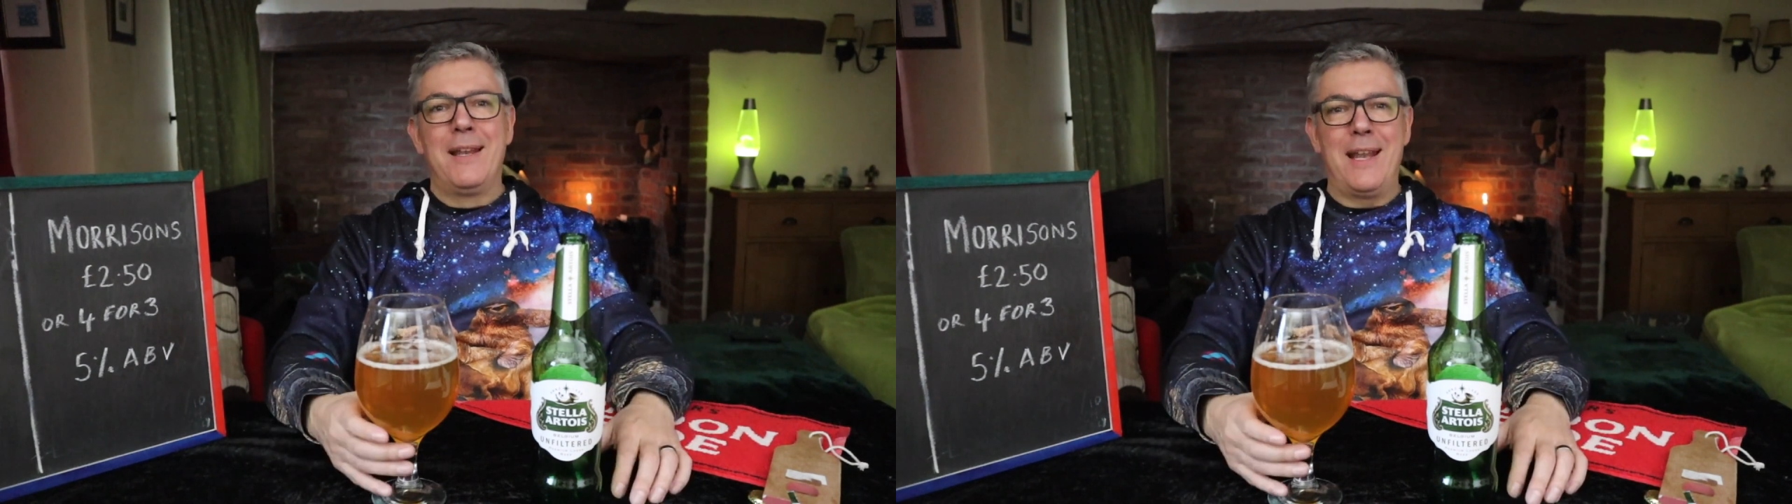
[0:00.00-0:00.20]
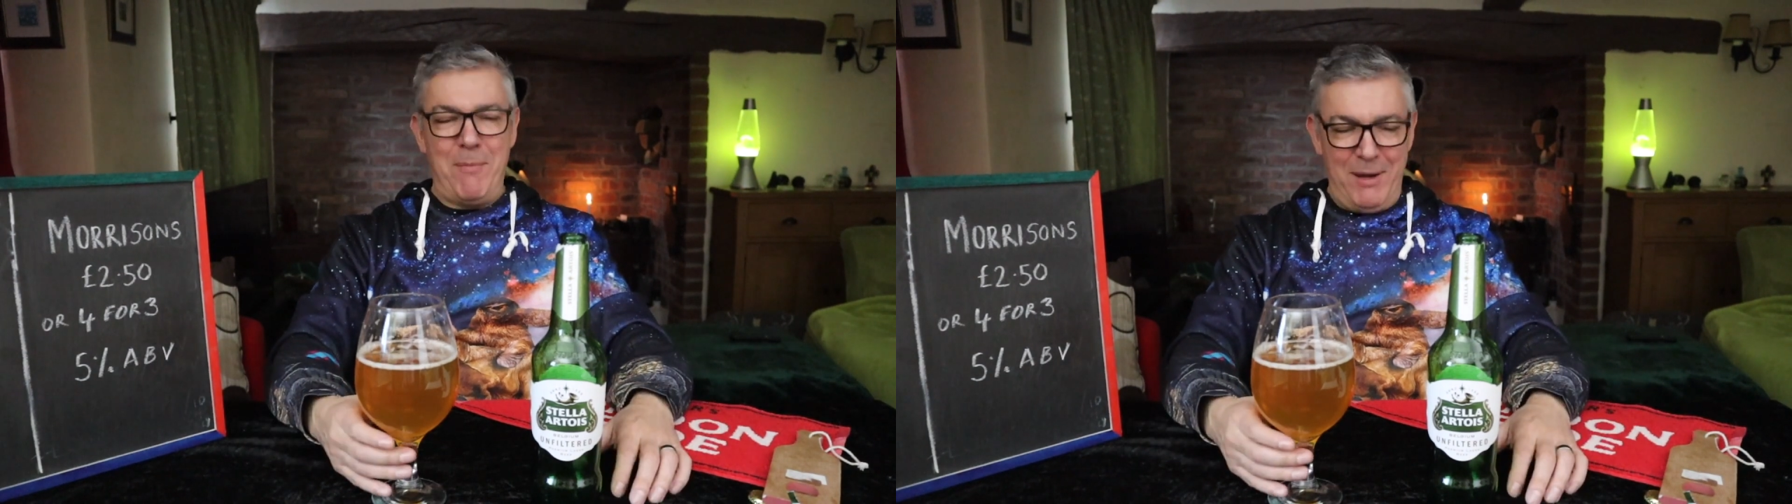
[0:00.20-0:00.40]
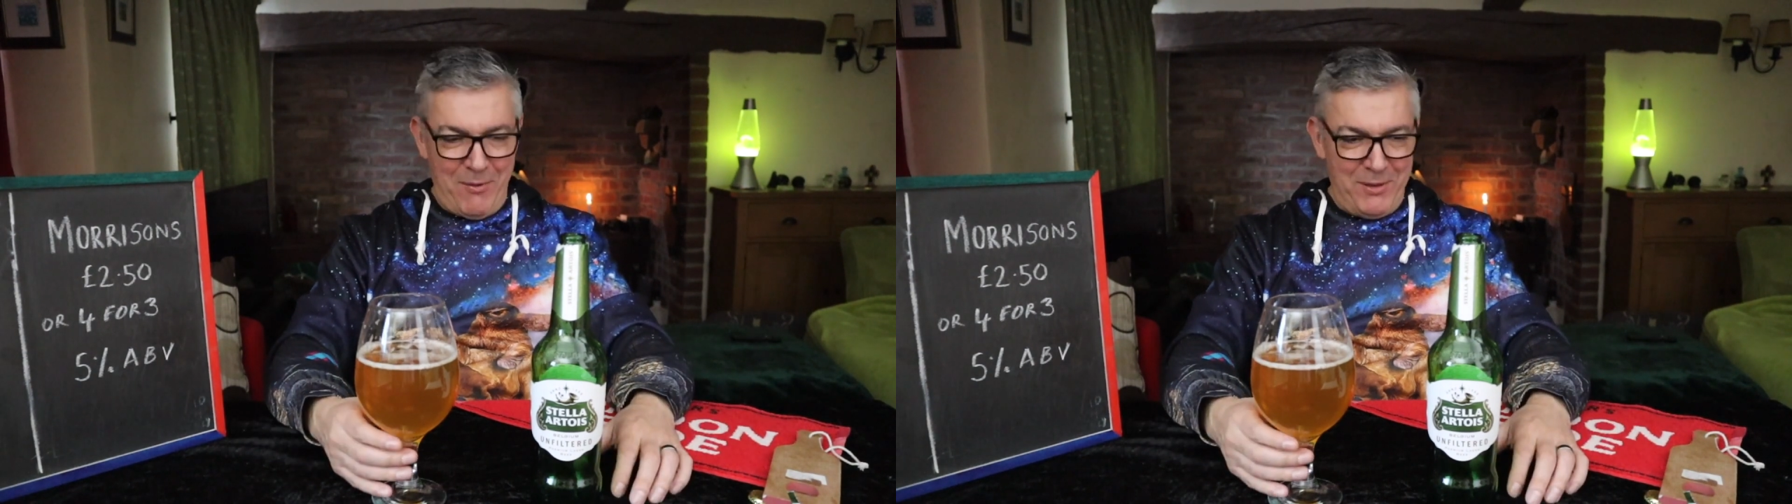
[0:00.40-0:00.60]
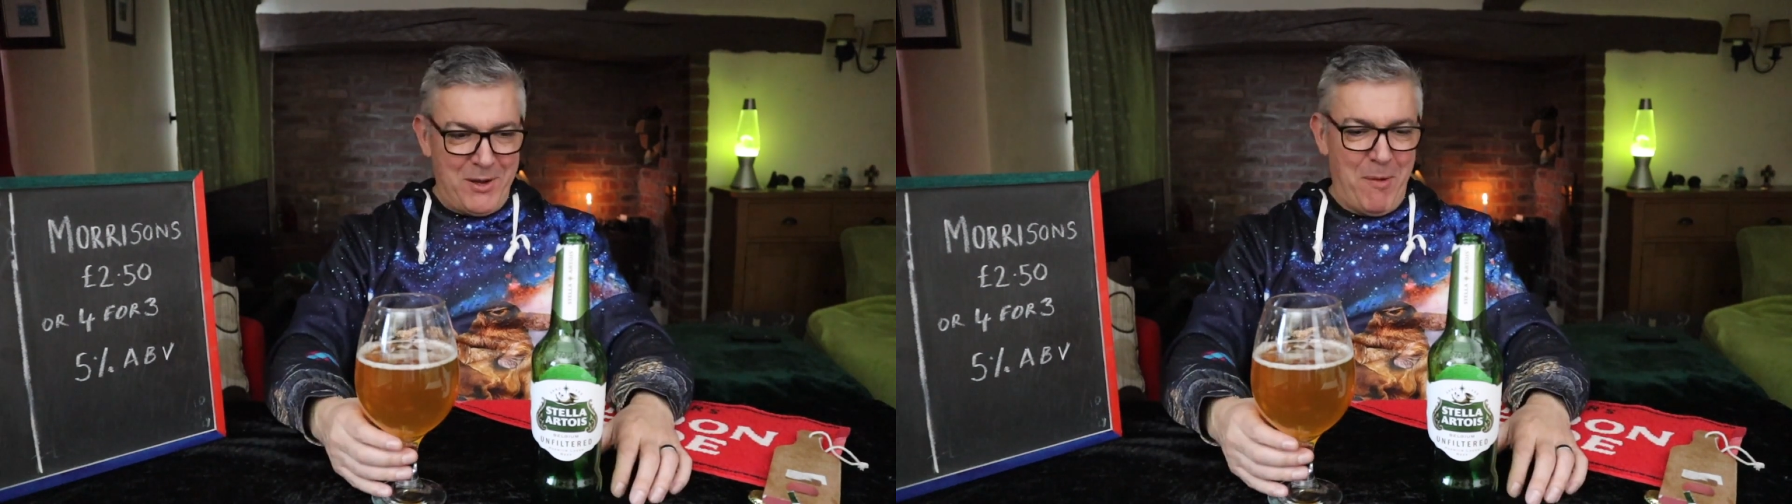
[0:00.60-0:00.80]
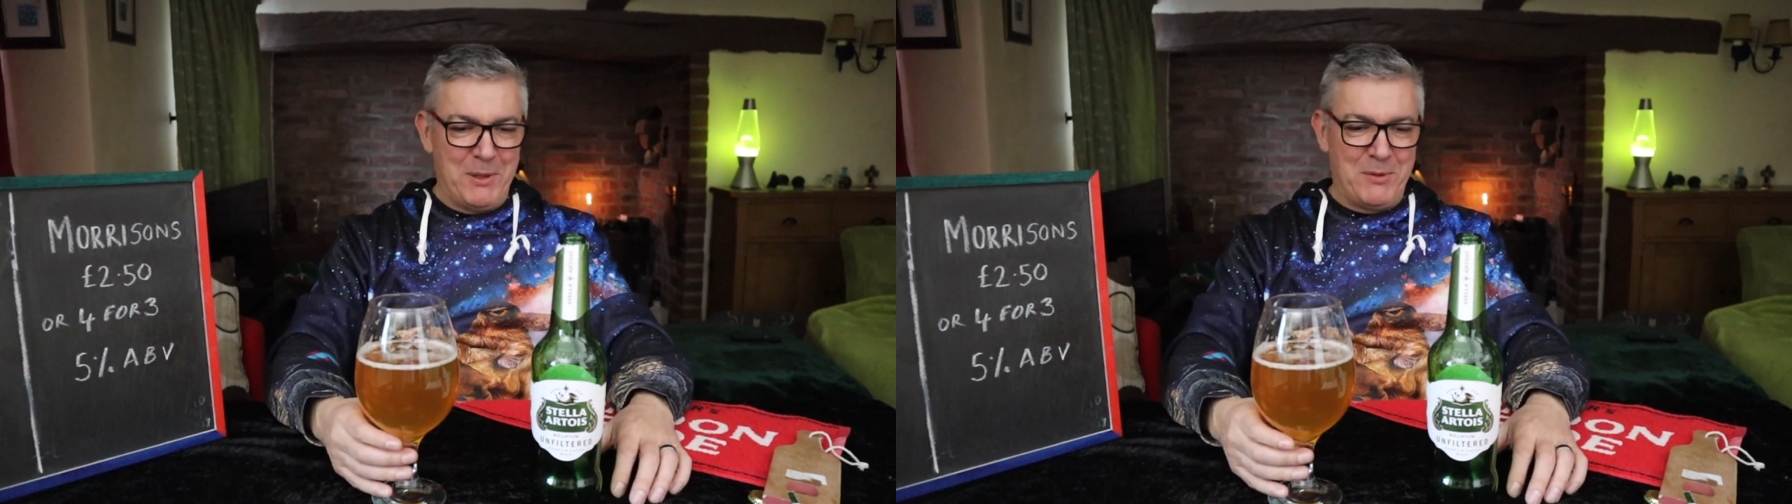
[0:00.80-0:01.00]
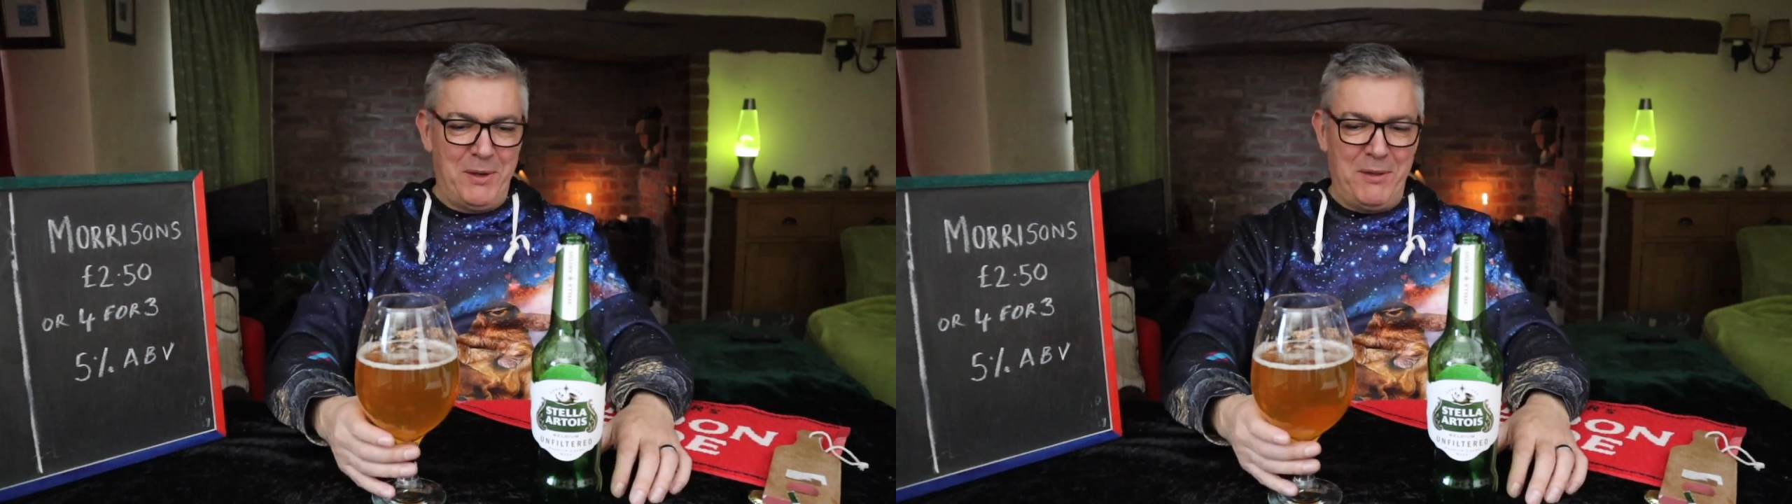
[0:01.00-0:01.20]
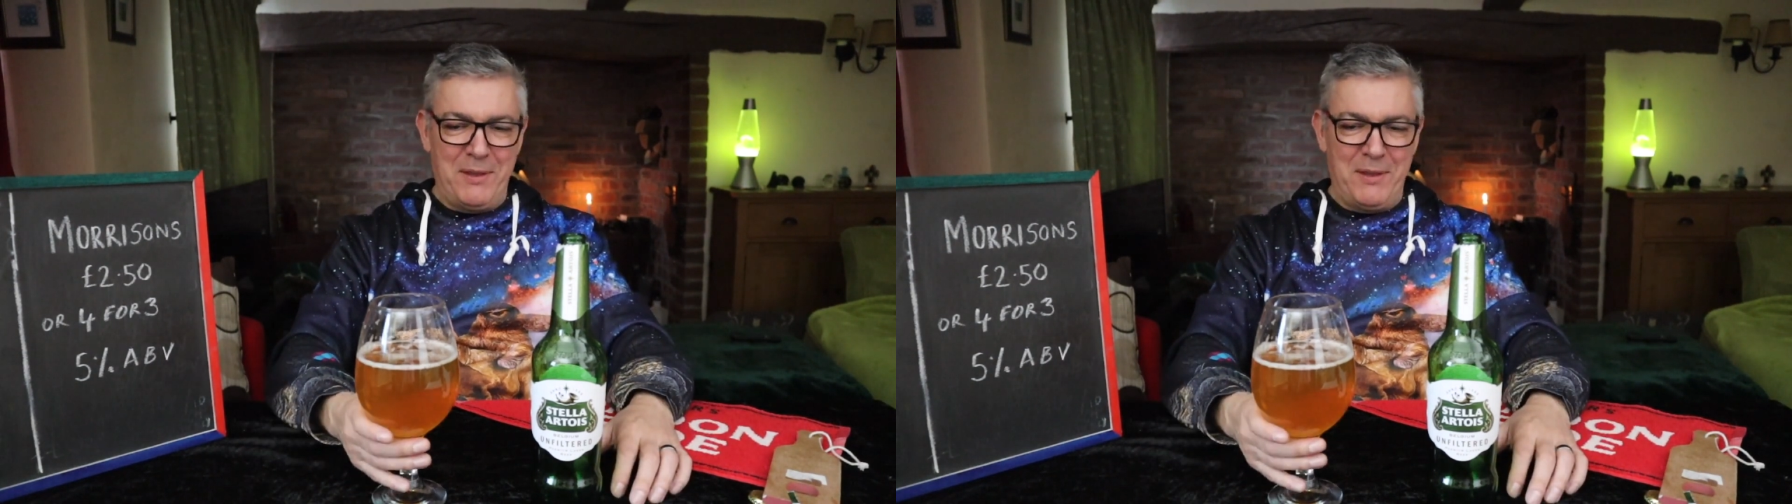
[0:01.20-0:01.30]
Let me know in the comments what you